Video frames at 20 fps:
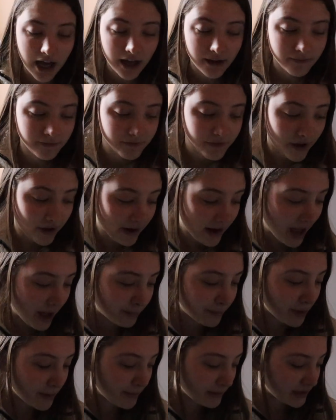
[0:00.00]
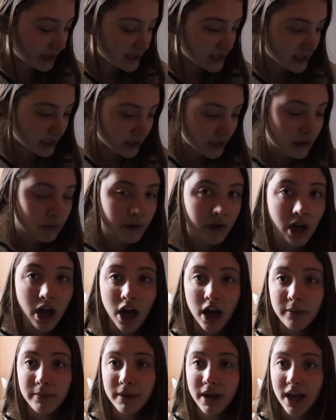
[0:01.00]
I'm very happy about the sun that we
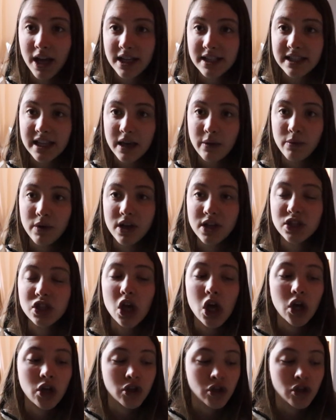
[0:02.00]
got because it was